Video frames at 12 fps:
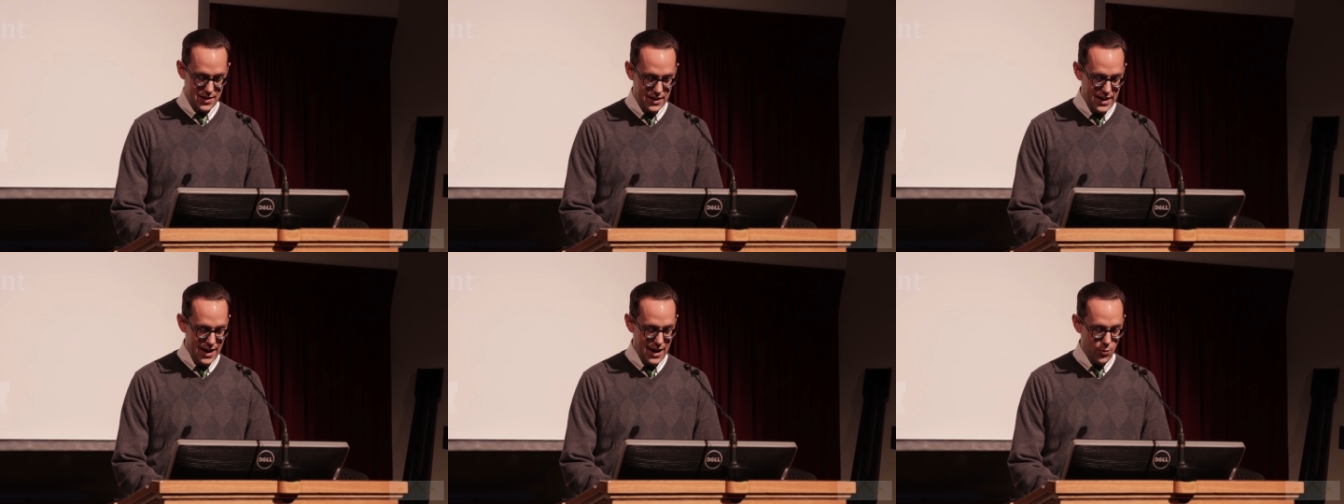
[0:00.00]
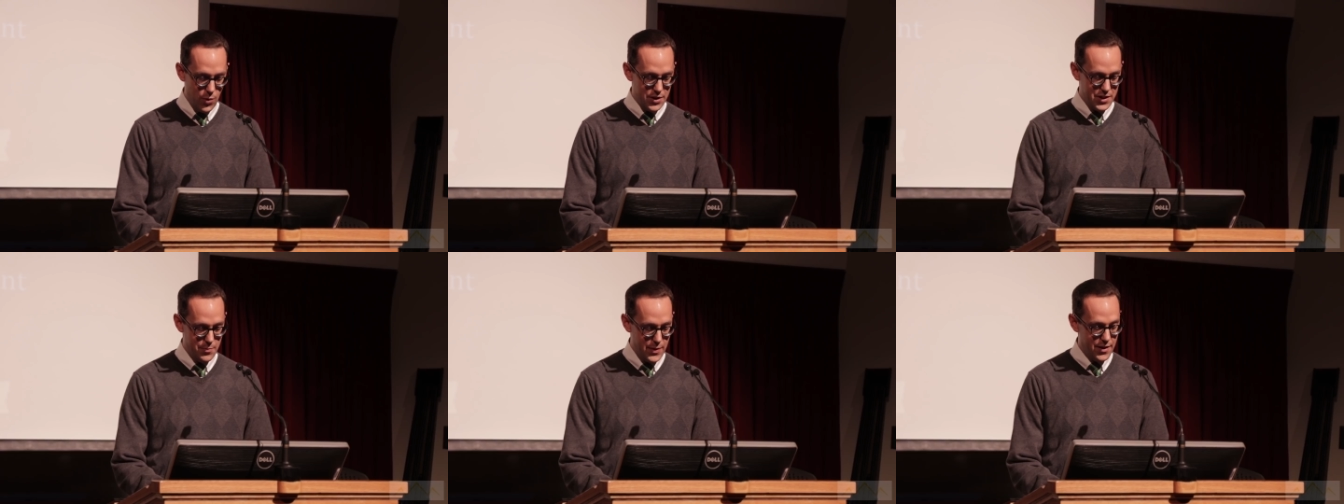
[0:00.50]
Today, I
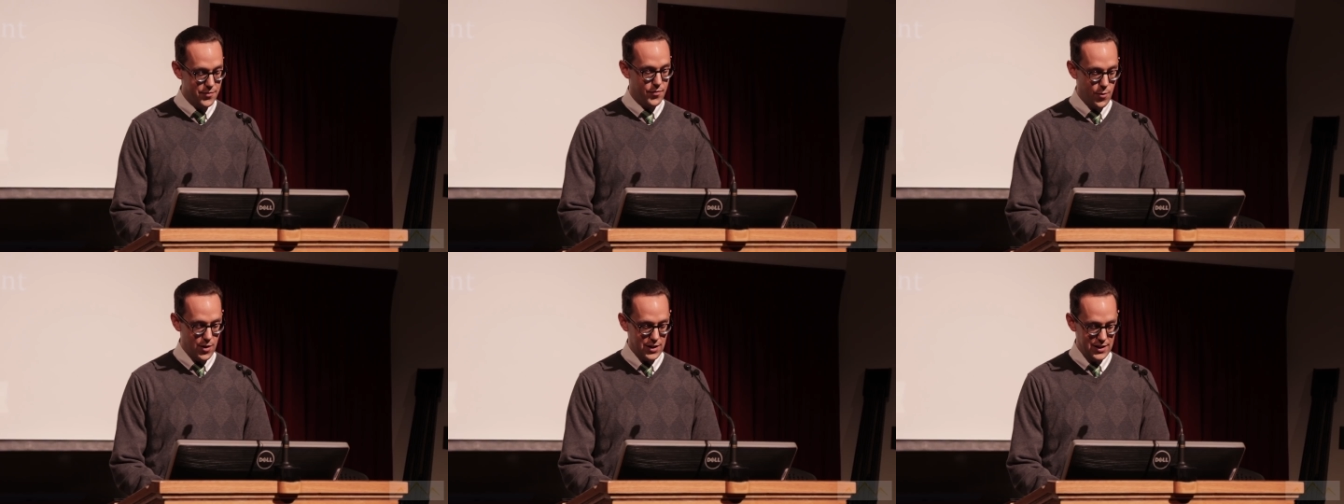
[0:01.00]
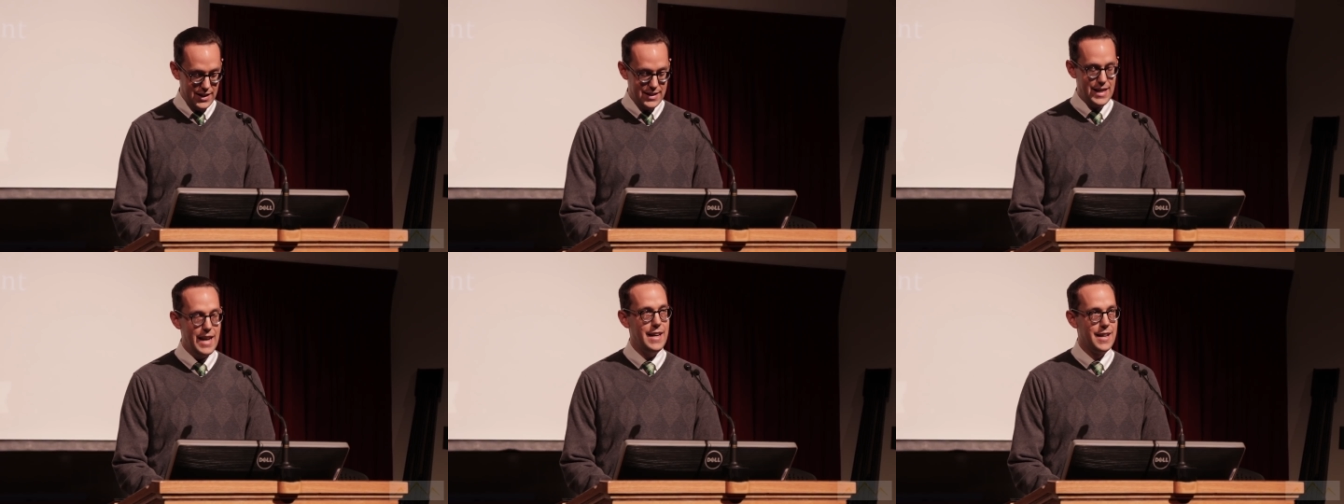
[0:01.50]
want to metaphorically
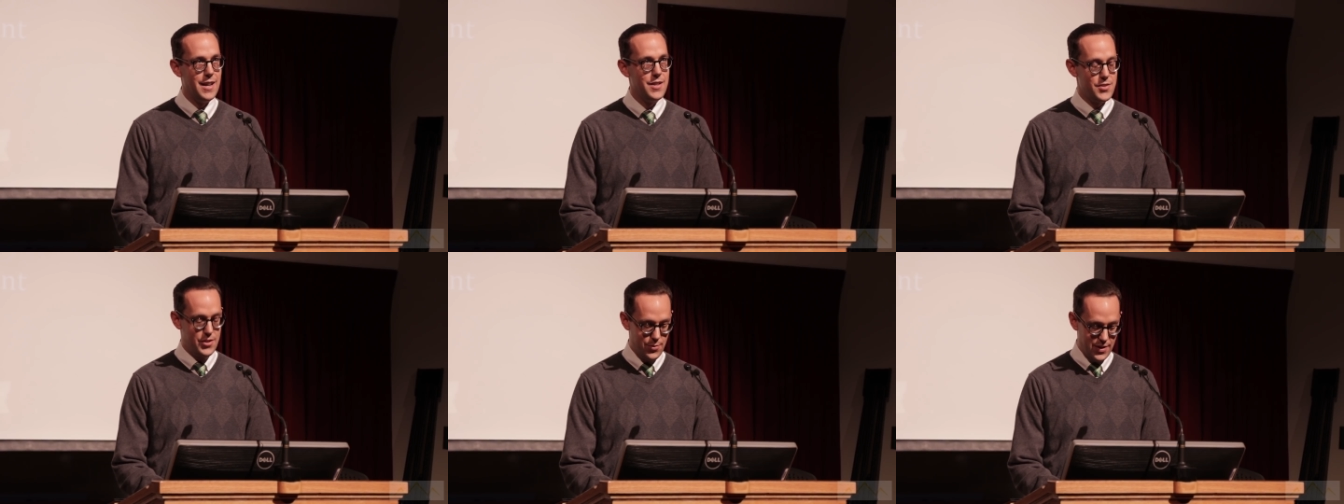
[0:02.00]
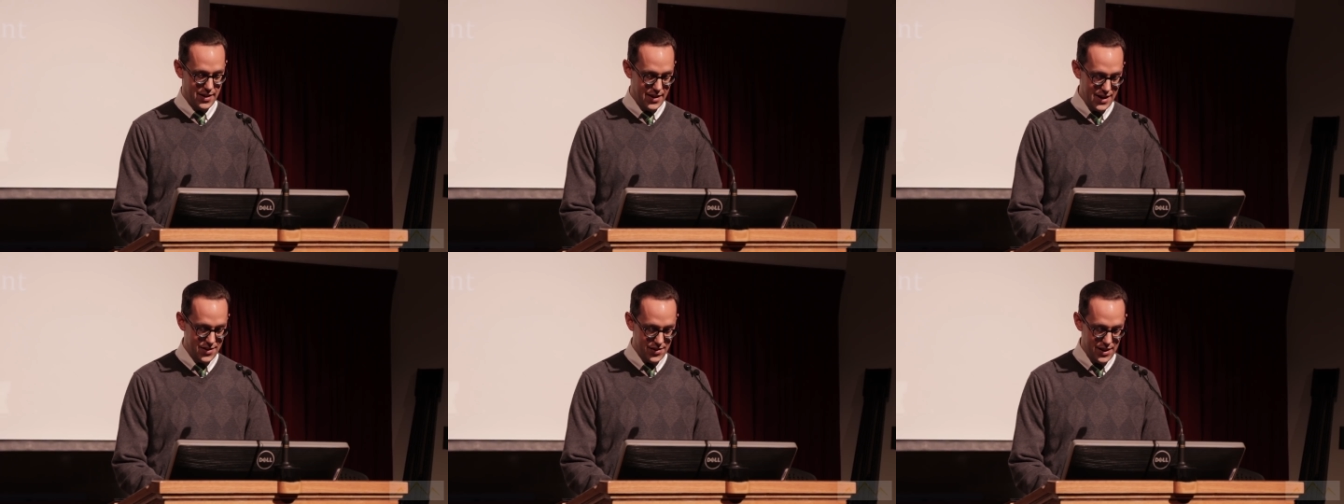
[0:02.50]
take us to a
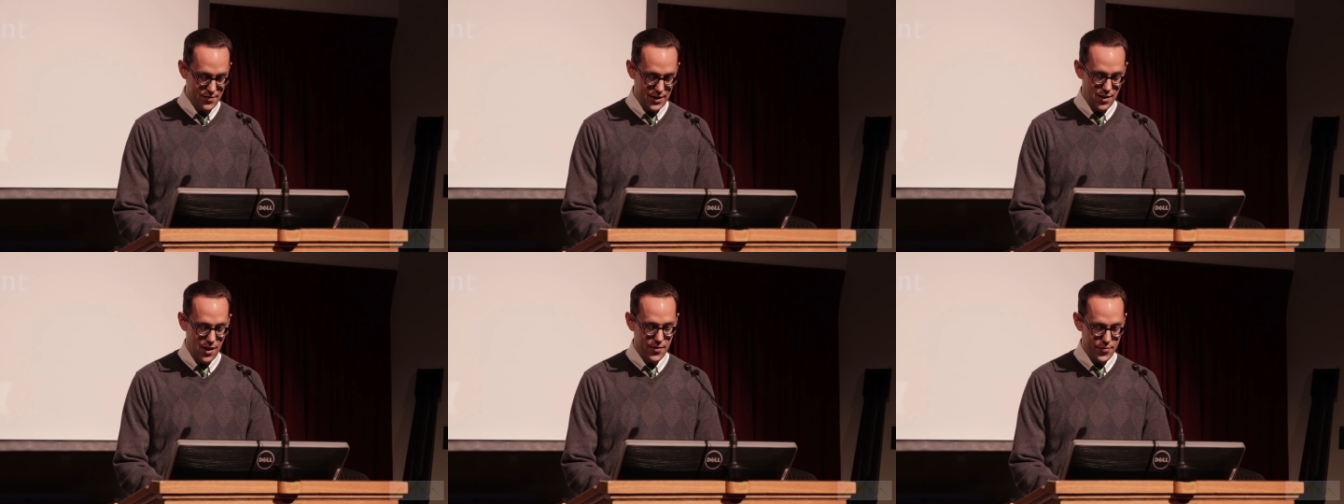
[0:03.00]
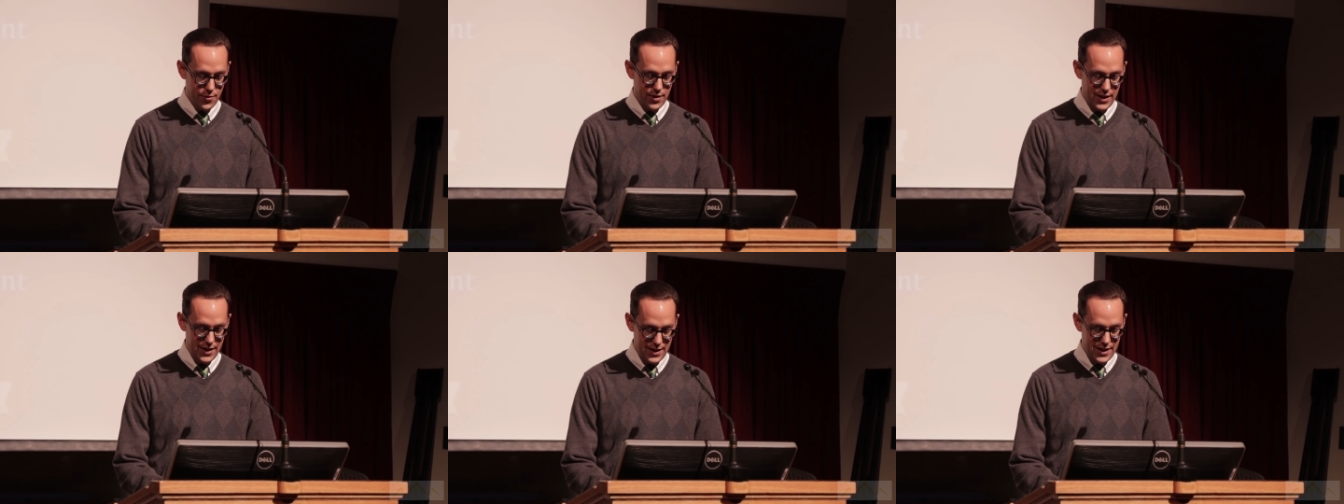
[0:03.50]
Thanksgiving
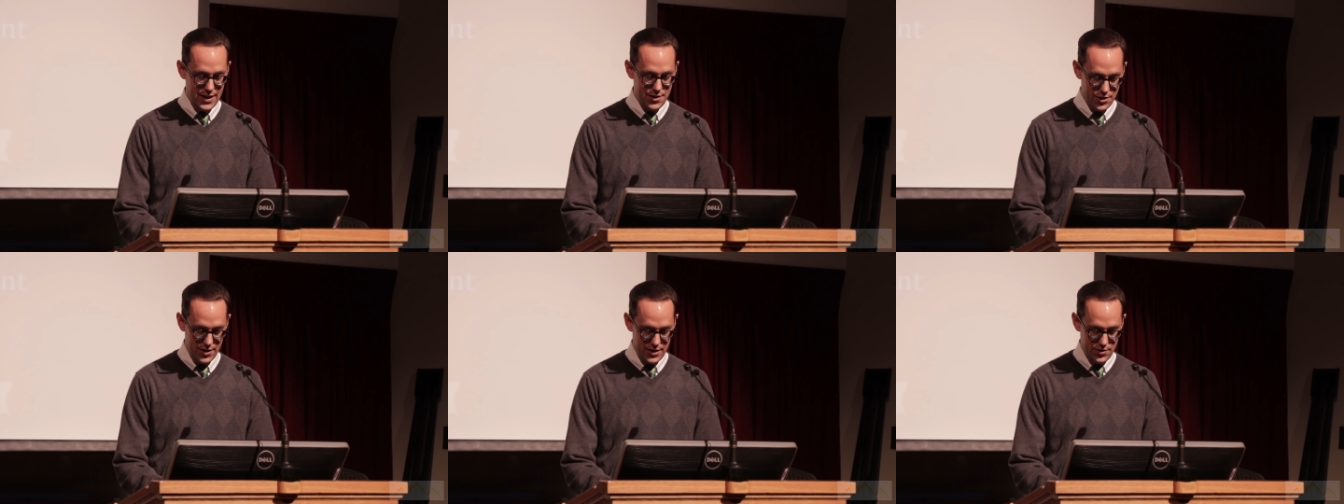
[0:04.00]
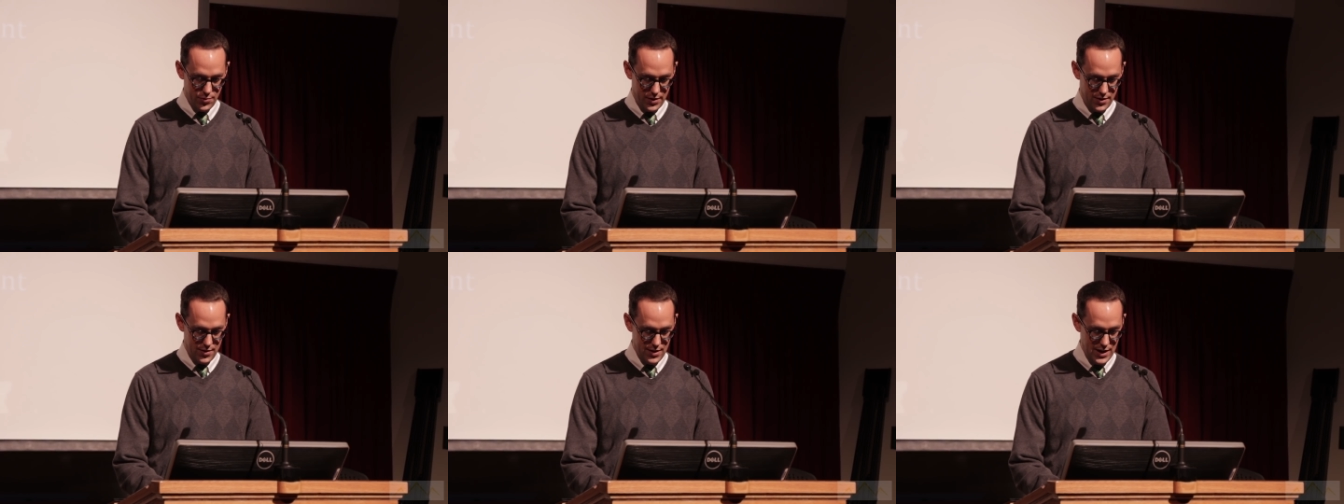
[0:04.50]
offering in ancient
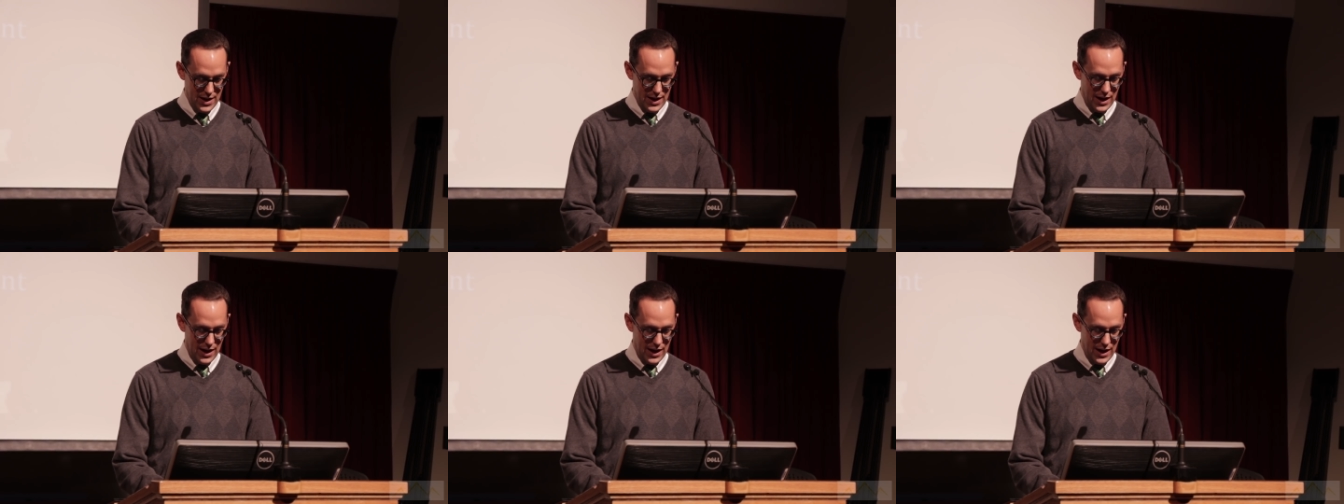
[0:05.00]
Israel.